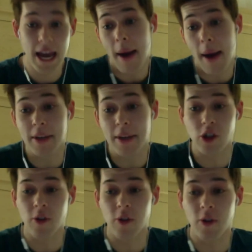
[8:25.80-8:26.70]
mean, did you
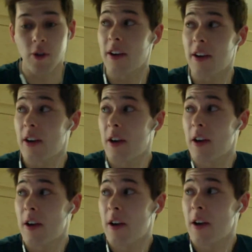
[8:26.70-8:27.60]
think...
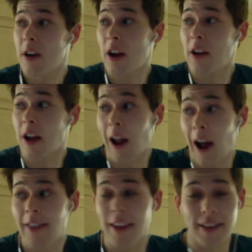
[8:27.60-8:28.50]
I
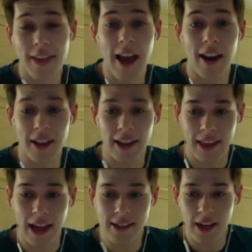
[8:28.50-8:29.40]
think that like
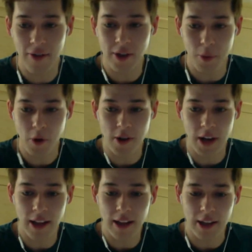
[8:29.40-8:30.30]
that side of his
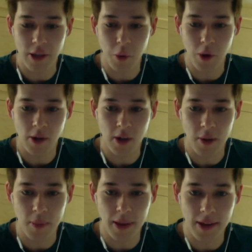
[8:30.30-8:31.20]
personality is what's going to
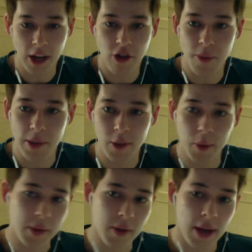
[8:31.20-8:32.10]
be the detriment to
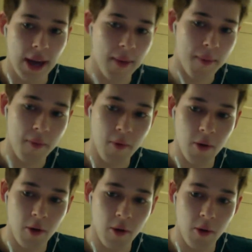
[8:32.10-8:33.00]
his game.
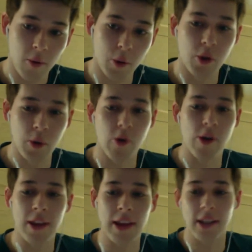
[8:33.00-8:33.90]
Would you agree that
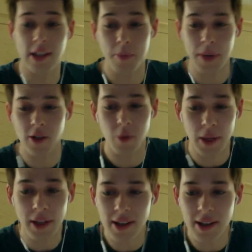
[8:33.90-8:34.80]
that's like his biggest
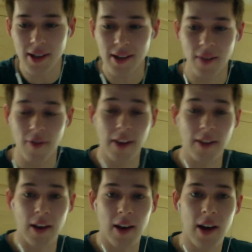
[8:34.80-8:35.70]
weakness, is the fact
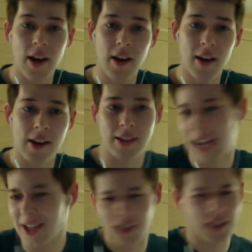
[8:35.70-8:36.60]
that he's
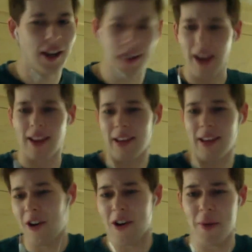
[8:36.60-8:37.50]
actually, again, like a
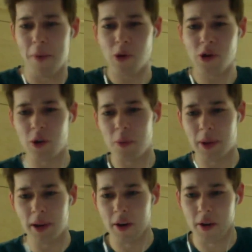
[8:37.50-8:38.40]
very emotional player?